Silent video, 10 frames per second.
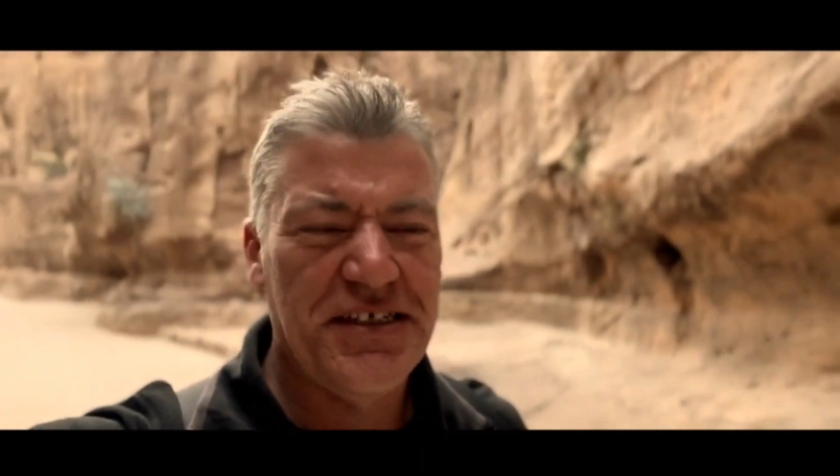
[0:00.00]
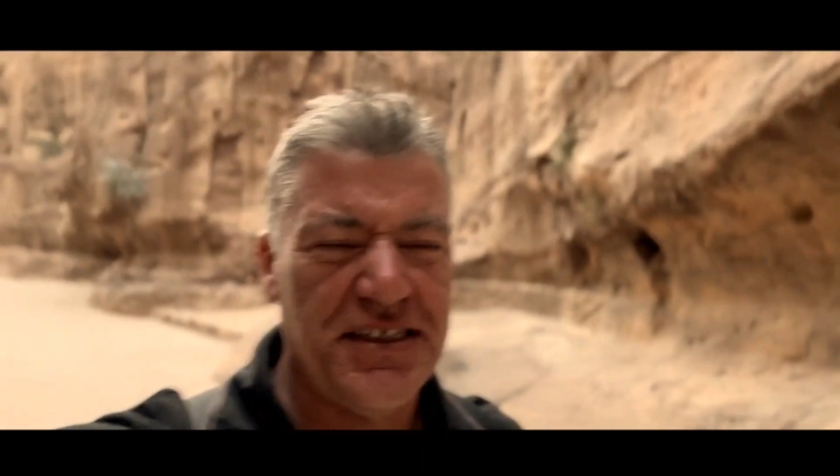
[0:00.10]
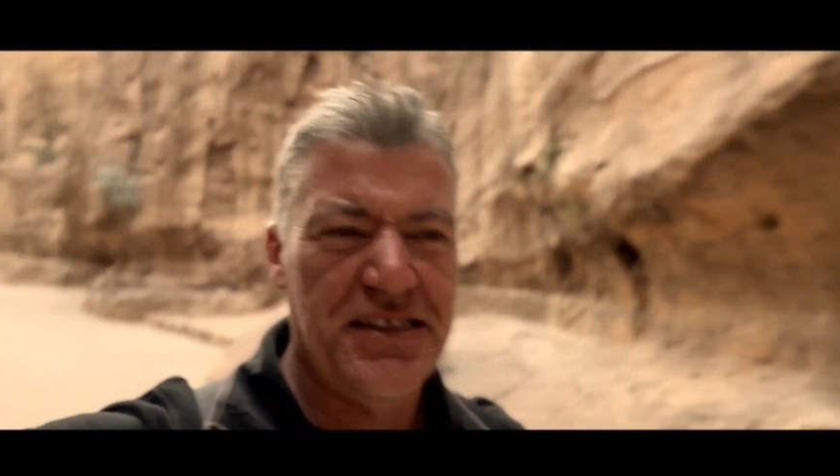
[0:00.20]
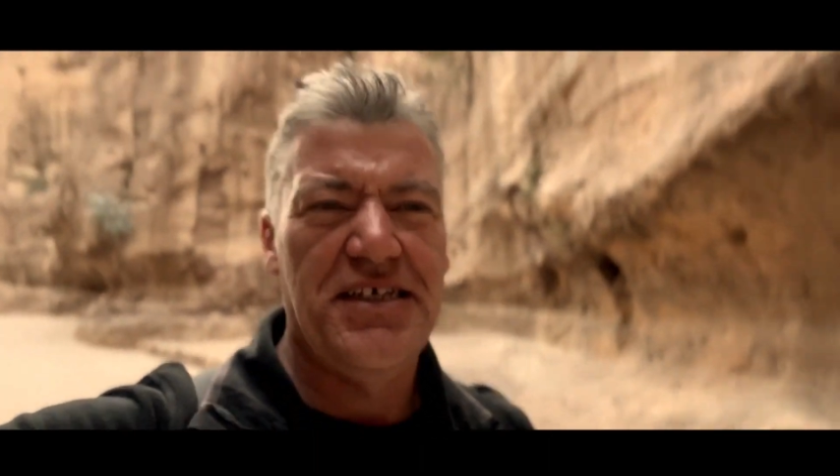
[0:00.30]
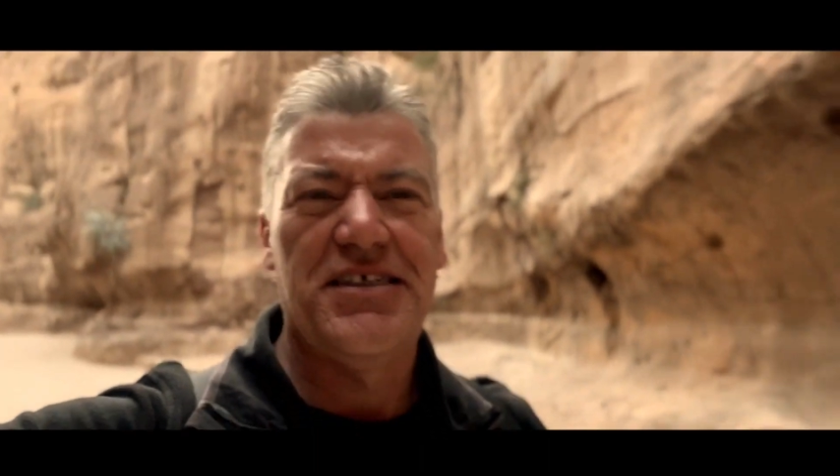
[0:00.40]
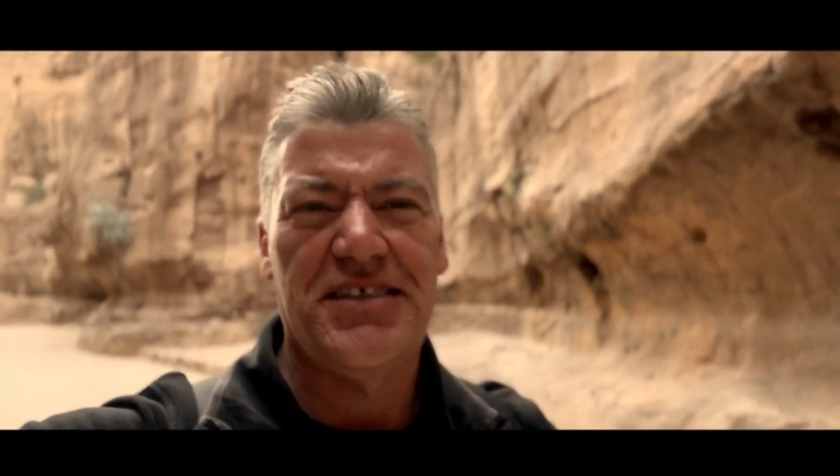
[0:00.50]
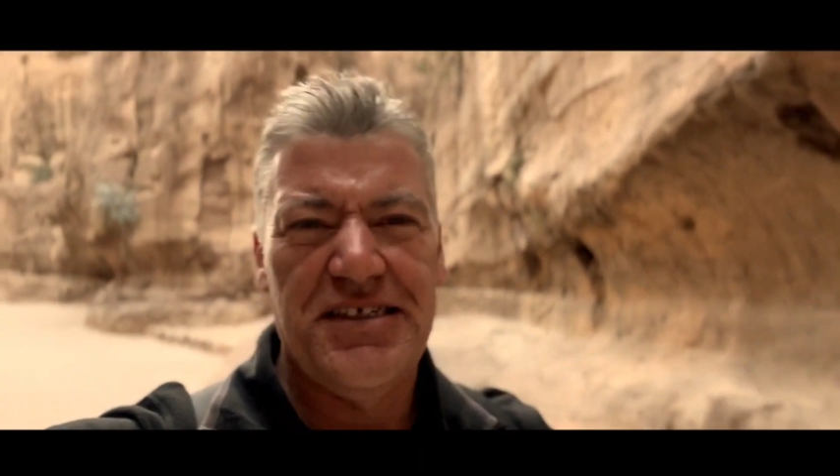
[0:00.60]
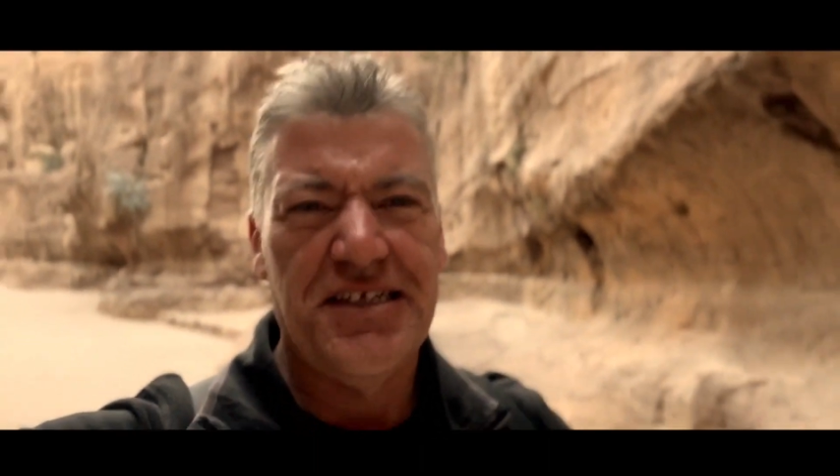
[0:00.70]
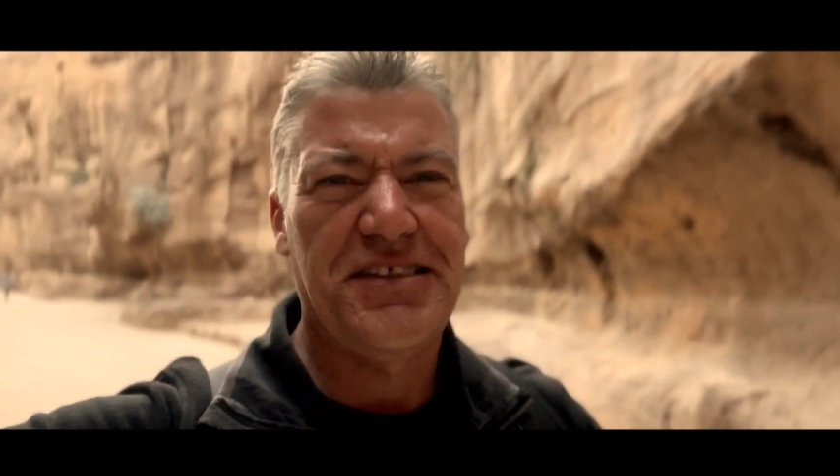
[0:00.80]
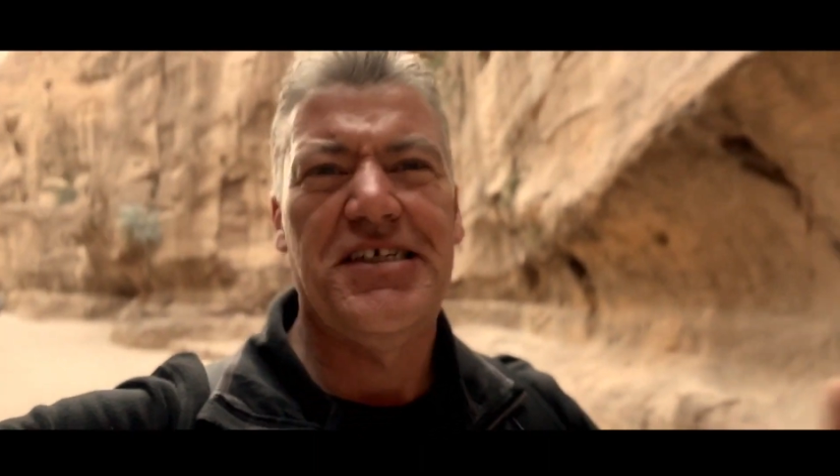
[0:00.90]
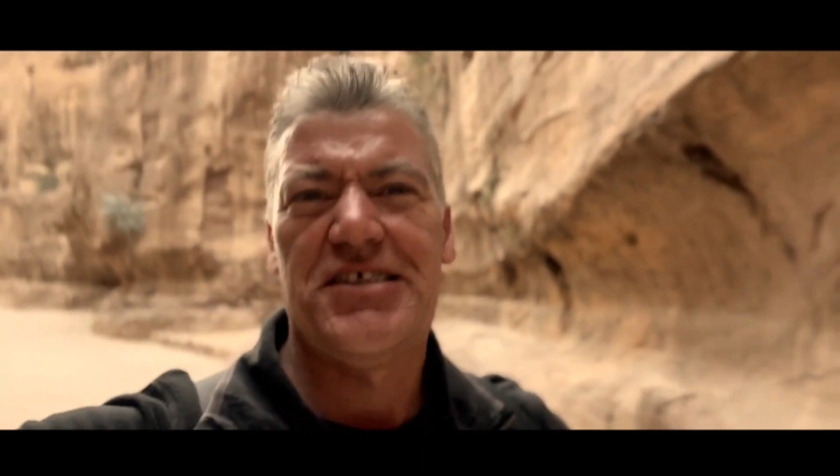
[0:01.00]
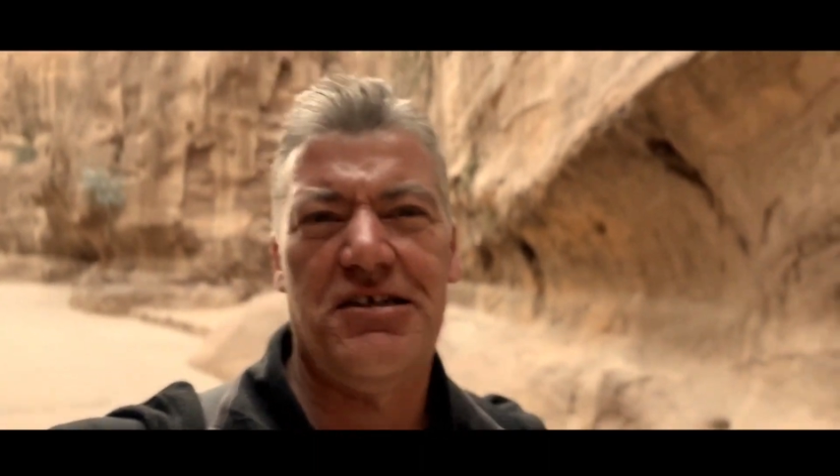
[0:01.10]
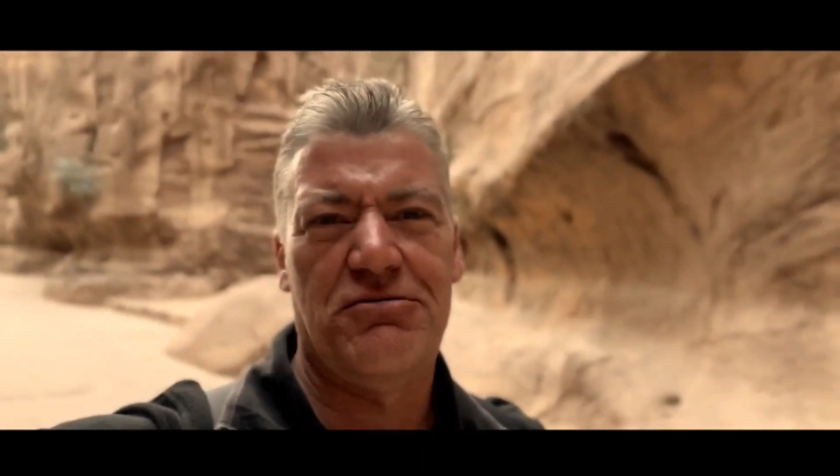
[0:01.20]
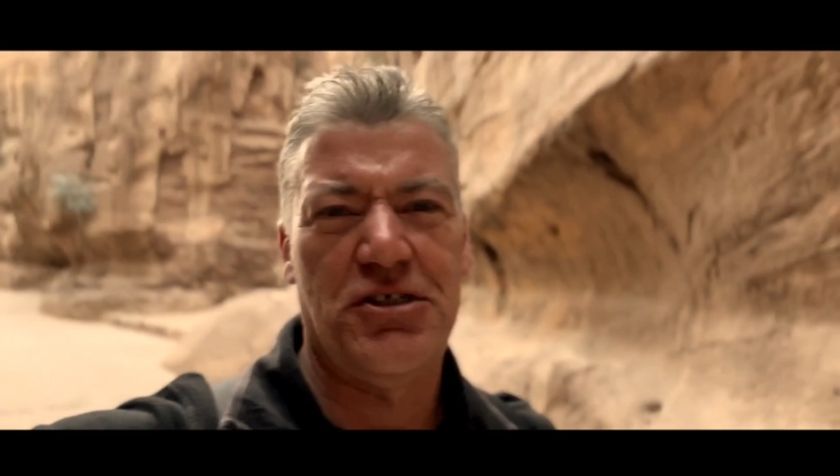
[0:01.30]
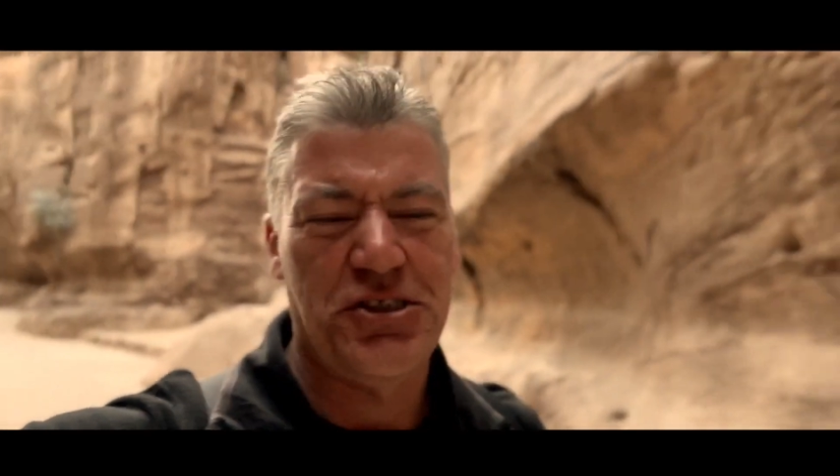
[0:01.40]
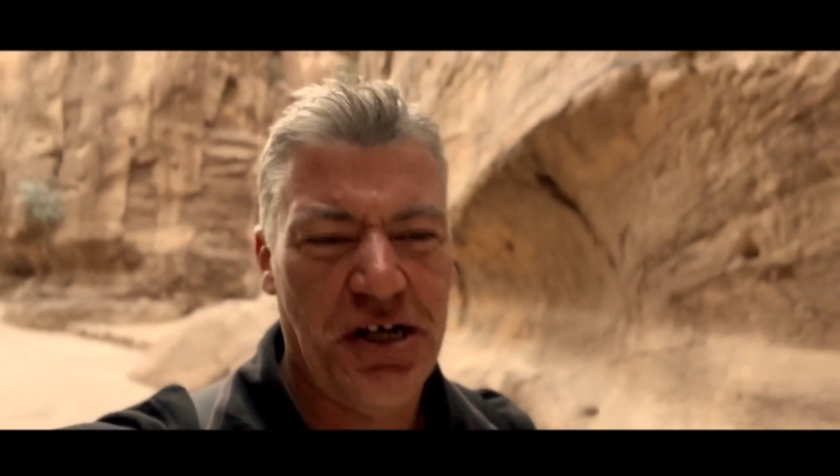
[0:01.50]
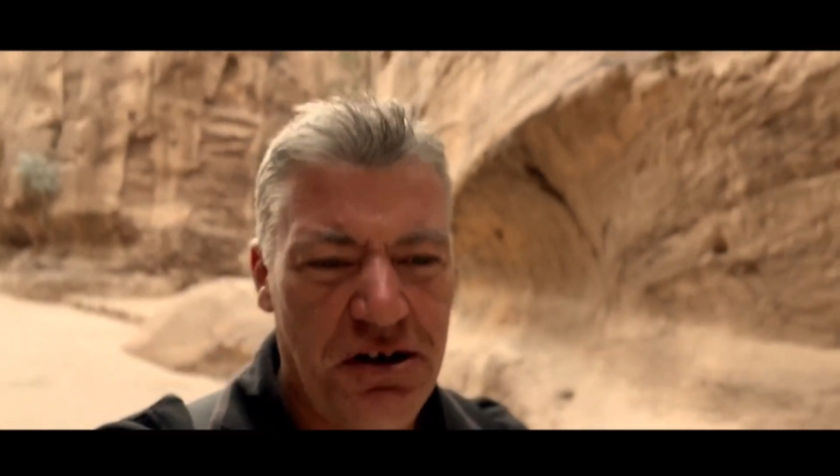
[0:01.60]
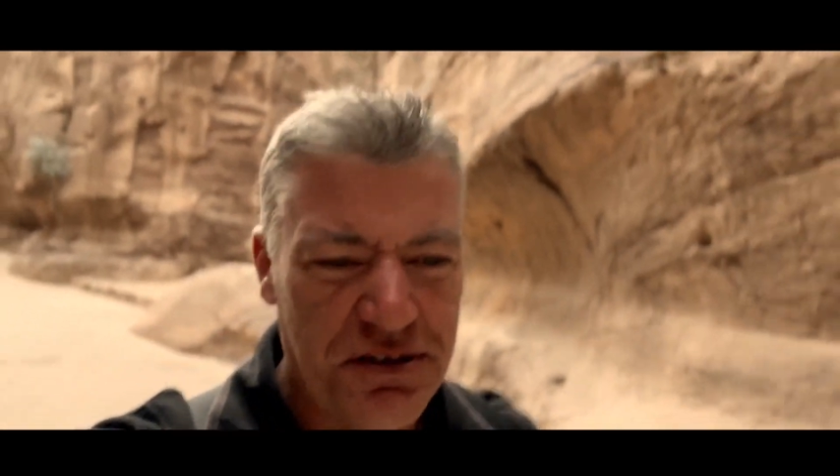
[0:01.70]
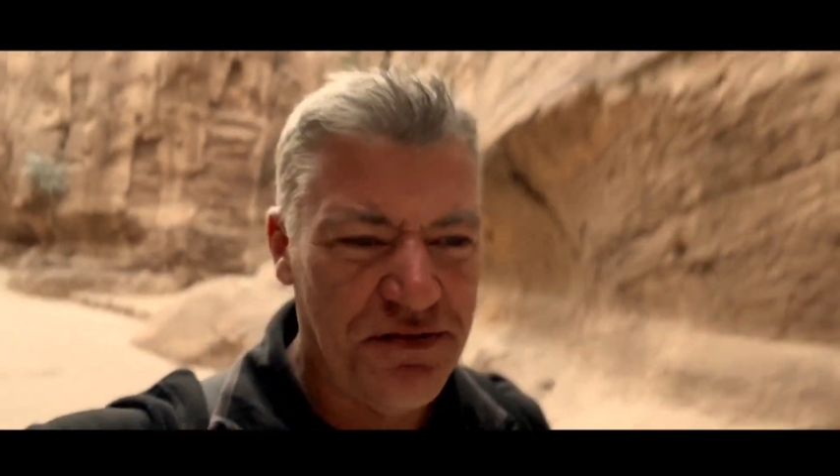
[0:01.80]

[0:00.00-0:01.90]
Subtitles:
and years and years, since I was a child, in